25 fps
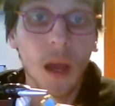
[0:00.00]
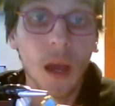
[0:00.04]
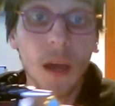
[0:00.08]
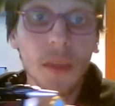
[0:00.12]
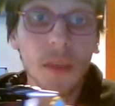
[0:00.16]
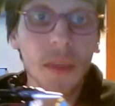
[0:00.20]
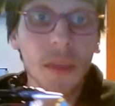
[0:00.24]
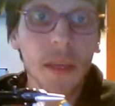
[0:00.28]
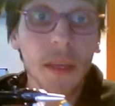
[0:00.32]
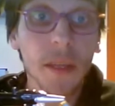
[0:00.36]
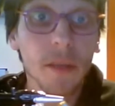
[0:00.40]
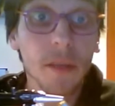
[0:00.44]

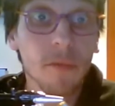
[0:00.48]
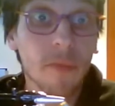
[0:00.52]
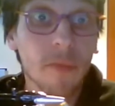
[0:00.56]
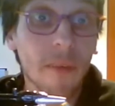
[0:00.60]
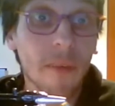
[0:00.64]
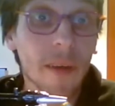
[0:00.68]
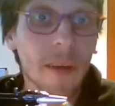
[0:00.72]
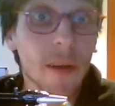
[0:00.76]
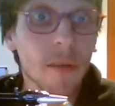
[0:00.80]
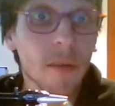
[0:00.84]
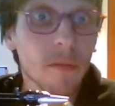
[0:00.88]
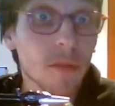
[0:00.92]
I think the
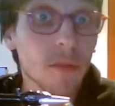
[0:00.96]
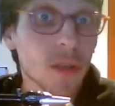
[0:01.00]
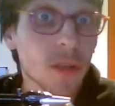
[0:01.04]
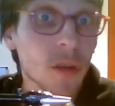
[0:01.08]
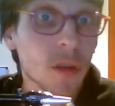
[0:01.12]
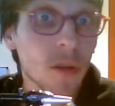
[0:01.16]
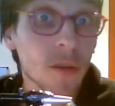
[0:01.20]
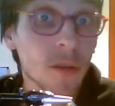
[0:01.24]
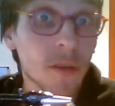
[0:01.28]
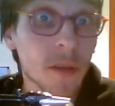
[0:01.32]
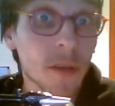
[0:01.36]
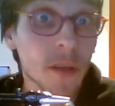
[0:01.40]
final
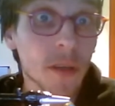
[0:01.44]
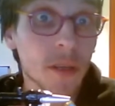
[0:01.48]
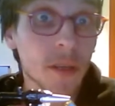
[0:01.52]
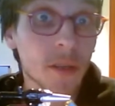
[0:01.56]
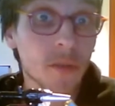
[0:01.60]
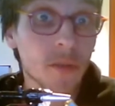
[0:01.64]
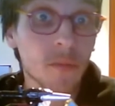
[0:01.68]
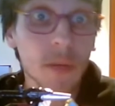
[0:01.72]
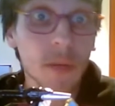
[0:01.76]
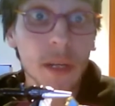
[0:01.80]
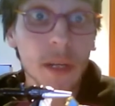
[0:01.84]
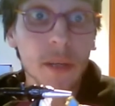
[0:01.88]
result
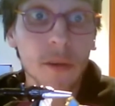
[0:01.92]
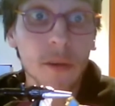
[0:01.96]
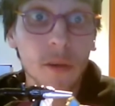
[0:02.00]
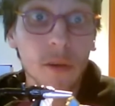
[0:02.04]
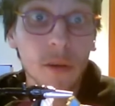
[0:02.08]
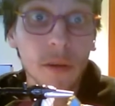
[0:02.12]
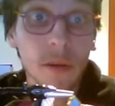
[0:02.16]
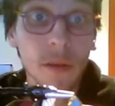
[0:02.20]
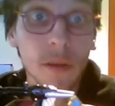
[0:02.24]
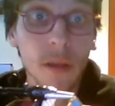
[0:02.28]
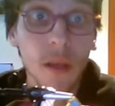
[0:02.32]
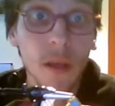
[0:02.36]
is really
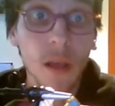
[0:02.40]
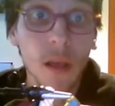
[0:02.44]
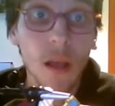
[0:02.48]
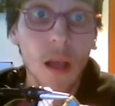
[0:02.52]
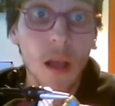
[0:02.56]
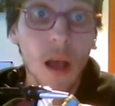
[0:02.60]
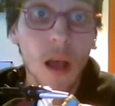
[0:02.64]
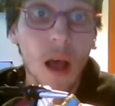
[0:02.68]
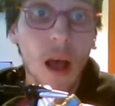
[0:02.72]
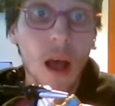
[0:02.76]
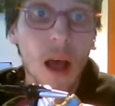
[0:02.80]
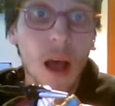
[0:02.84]
good.
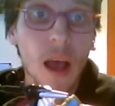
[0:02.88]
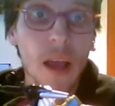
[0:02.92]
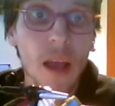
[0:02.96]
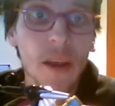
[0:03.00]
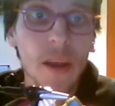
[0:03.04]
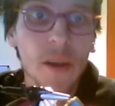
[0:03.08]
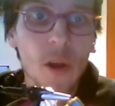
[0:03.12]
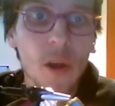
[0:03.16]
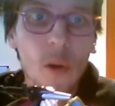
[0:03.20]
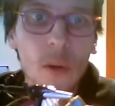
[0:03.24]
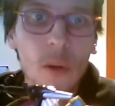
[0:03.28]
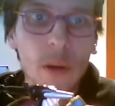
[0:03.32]
I
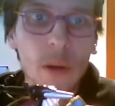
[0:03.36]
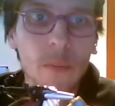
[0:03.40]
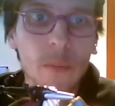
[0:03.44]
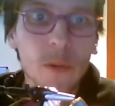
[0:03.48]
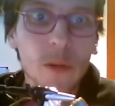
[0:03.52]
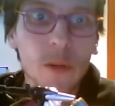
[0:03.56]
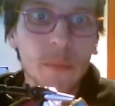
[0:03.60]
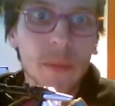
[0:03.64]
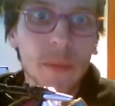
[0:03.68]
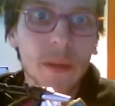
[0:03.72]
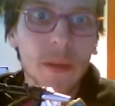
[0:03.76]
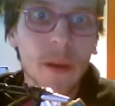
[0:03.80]
know it
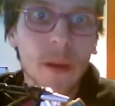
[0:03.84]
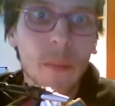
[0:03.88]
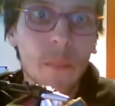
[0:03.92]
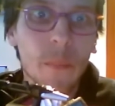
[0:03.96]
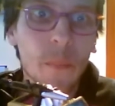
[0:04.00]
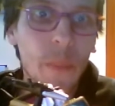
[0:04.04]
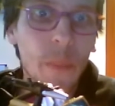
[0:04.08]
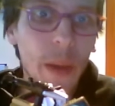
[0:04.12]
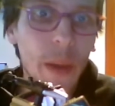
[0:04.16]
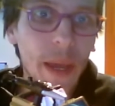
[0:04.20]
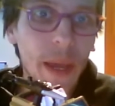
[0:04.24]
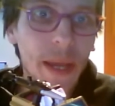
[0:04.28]
would be a
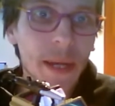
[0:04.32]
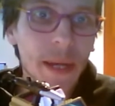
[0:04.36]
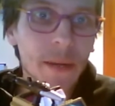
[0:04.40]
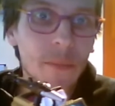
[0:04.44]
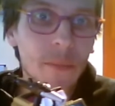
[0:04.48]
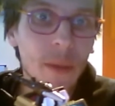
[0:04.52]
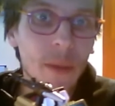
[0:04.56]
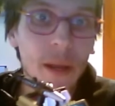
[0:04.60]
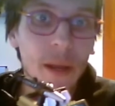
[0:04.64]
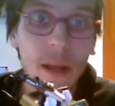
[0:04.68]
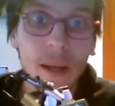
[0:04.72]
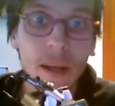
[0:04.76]

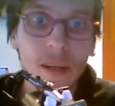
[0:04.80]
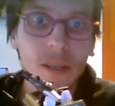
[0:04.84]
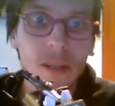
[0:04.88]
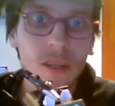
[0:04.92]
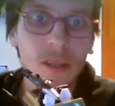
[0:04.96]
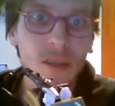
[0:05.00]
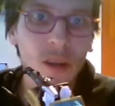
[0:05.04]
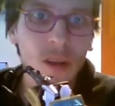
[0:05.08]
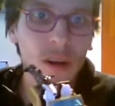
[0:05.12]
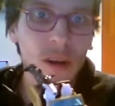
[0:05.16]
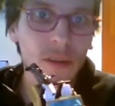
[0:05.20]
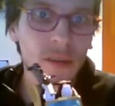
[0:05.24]
pain when I
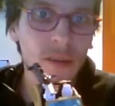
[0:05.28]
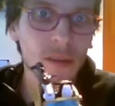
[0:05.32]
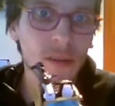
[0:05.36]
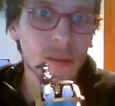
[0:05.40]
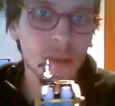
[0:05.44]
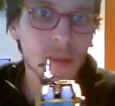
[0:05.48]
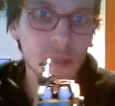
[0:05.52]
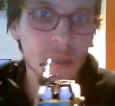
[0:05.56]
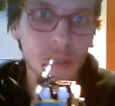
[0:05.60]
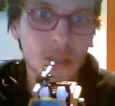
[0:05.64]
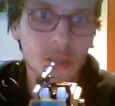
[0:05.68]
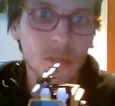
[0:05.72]
started
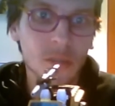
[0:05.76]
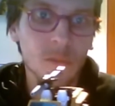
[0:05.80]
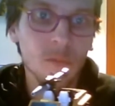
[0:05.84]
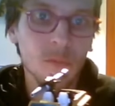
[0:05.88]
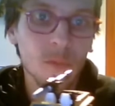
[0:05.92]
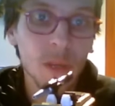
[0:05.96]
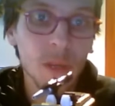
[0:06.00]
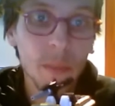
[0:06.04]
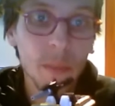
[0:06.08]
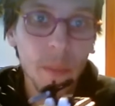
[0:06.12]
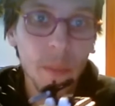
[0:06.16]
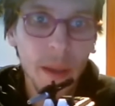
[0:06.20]
this
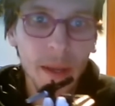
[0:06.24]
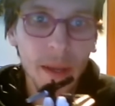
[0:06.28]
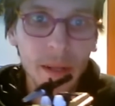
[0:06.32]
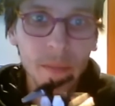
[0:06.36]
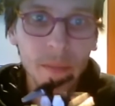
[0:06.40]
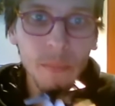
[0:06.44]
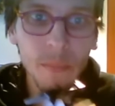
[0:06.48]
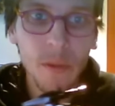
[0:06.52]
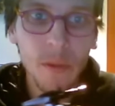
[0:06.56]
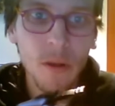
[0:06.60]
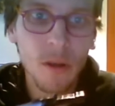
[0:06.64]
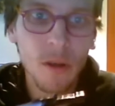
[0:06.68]

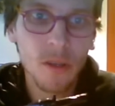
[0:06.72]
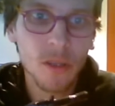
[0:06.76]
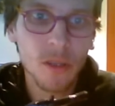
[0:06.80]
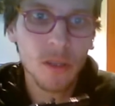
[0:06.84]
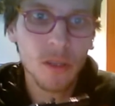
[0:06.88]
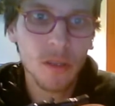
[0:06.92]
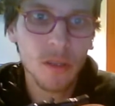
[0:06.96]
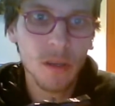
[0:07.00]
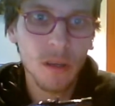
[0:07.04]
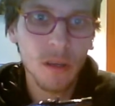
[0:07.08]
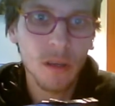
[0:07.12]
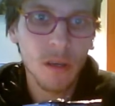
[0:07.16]
repaint
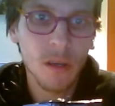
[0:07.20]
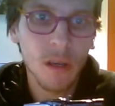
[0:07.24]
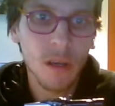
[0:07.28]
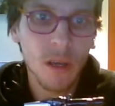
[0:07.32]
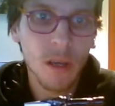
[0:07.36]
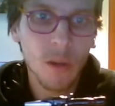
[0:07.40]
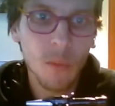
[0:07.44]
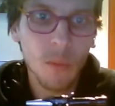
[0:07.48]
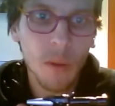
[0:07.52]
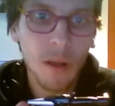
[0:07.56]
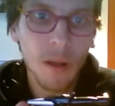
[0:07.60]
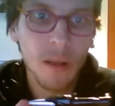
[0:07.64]
because,
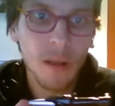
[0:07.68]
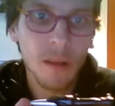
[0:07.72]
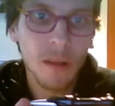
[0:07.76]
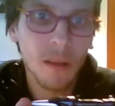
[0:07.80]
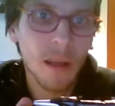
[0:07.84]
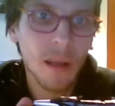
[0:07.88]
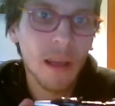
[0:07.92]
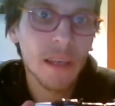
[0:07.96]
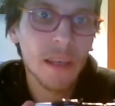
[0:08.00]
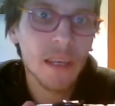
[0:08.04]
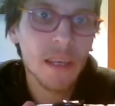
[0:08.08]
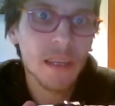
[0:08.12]

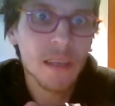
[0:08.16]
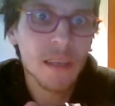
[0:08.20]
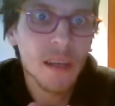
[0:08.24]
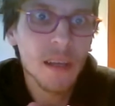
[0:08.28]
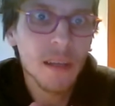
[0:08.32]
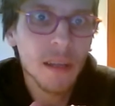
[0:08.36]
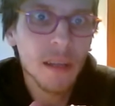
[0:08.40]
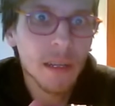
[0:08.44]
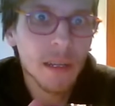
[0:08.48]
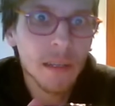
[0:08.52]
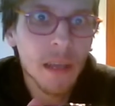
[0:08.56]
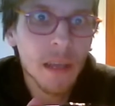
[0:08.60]
well, as I
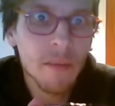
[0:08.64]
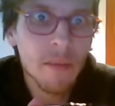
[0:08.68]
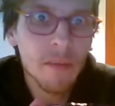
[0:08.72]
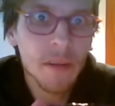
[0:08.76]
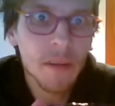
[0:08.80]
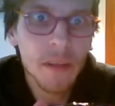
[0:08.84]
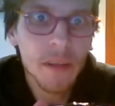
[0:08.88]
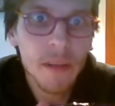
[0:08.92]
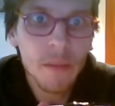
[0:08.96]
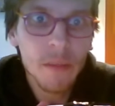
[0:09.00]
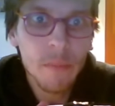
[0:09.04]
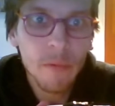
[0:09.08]
said, I never
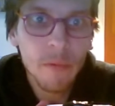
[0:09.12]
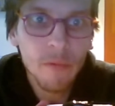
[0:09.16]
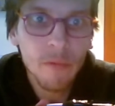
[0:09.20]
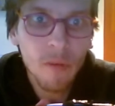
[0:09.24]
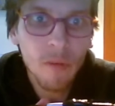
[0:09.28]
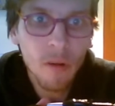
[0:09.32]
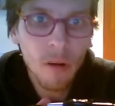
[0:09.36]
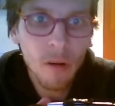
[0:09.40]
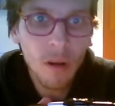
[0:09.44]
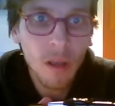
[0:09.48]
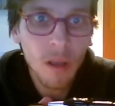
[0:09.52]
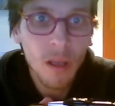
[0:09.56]
did it
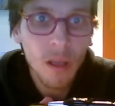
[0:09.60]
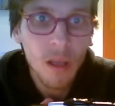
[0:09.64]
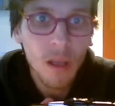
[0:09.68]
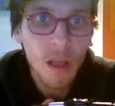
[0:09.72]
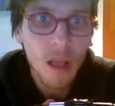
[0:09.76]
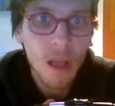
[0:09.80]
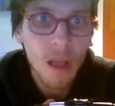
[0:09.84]
before.